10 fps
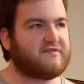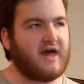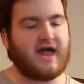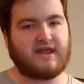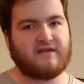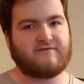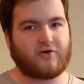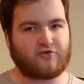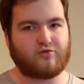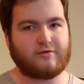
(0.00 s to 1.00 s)
set in
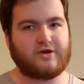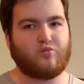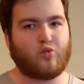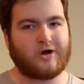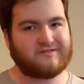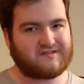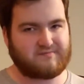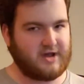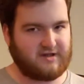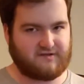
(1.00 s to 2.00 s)
virtually one
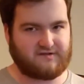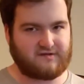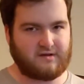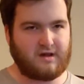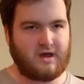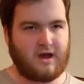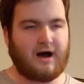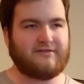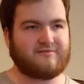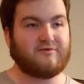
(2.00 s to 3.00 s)
space.
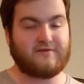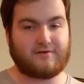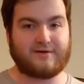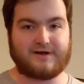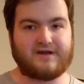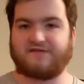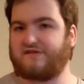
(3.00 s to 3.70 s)
And this movie really is.